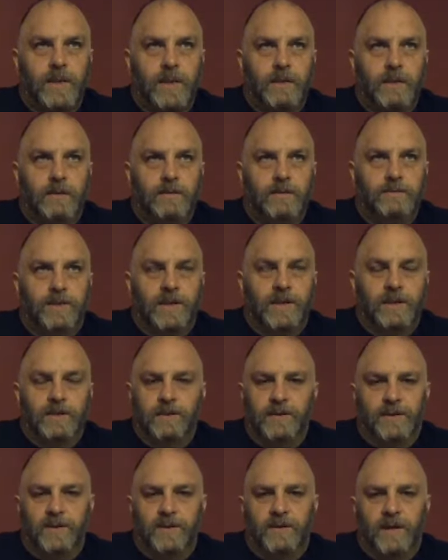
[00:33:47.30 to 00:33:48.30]
But
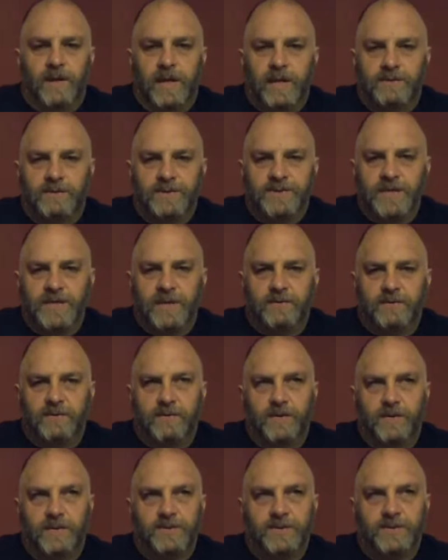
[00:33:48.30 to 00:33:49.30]
like I was saying when we
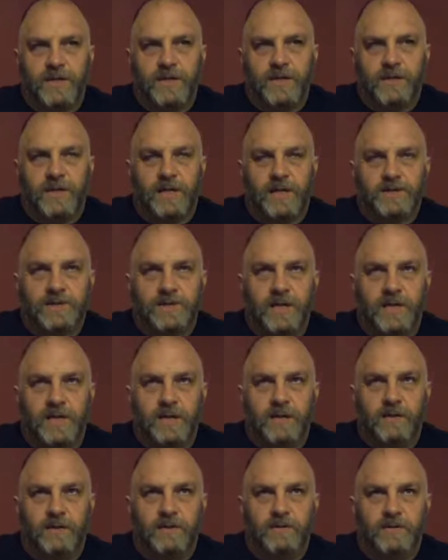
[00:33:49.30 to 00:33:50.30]
were training last night,
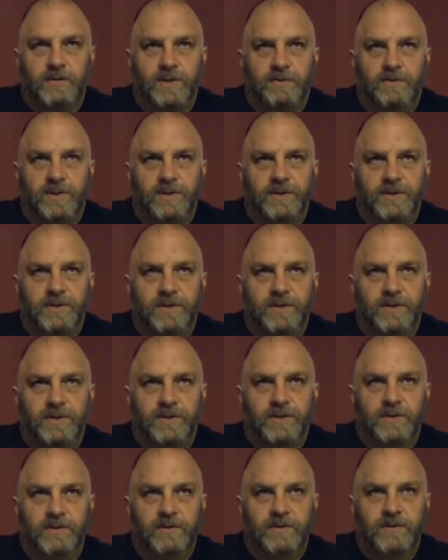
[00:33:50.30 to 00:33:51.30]
it would have
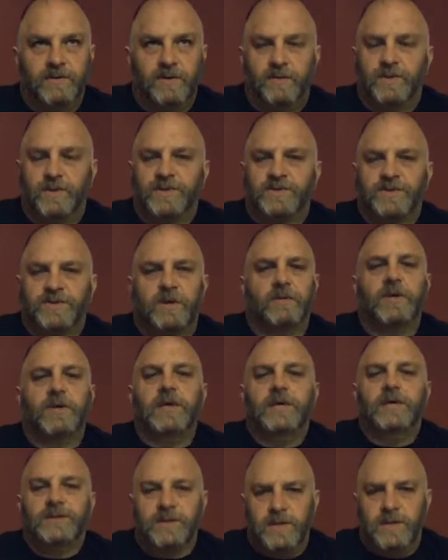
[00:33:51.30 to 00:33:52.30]
been so
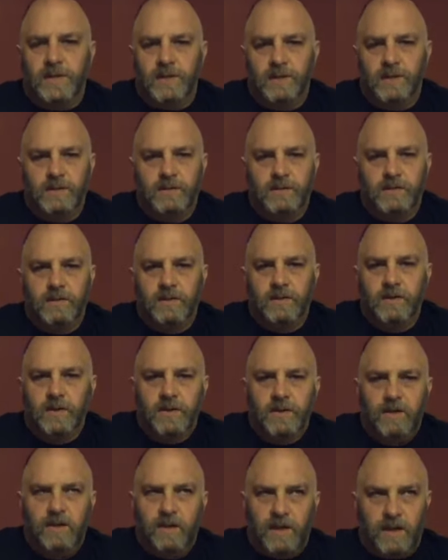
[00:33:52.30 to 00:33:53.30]
easy.
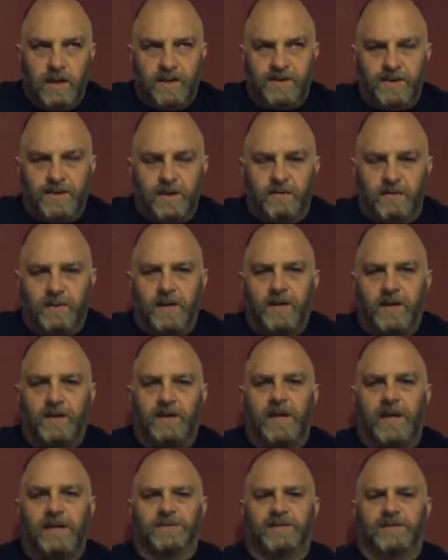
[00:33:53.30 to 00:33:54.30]
And I thought about it a
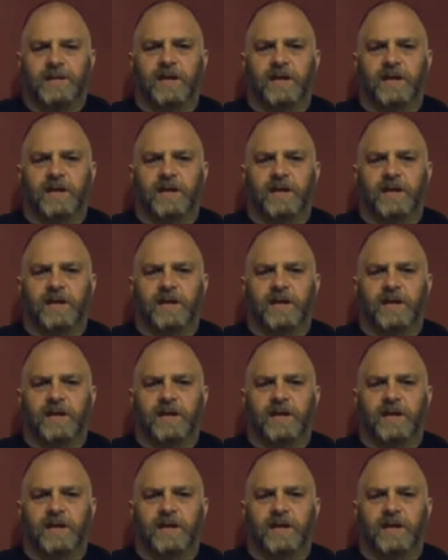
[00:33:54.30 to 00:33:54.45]
lot today.